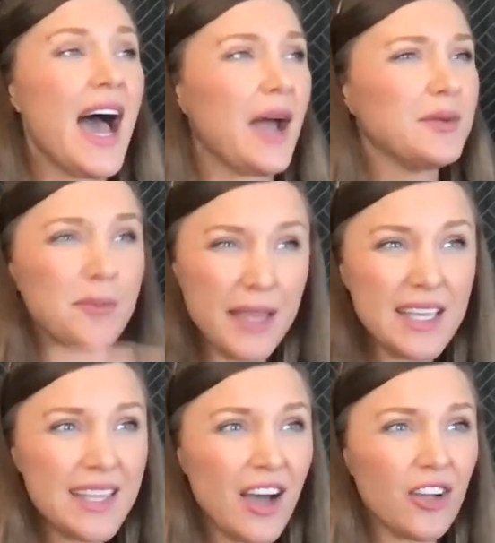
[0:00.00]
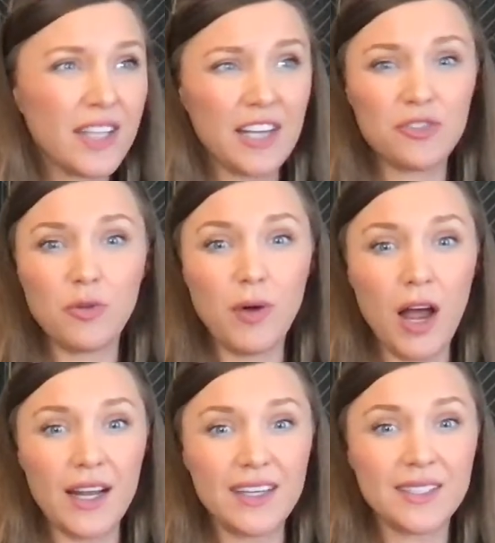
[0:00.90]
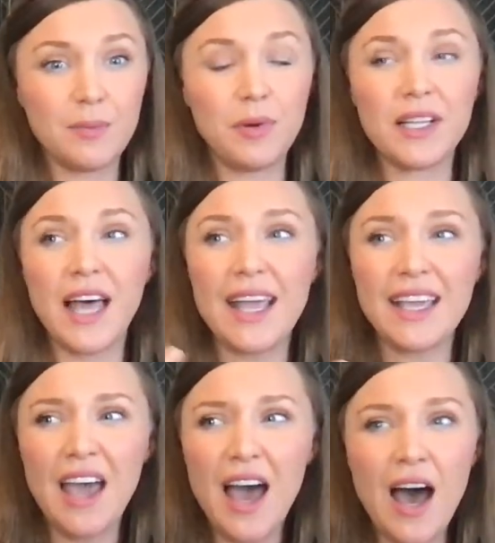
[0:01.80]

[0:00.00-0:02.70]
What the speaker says: I was making the all natural products, but like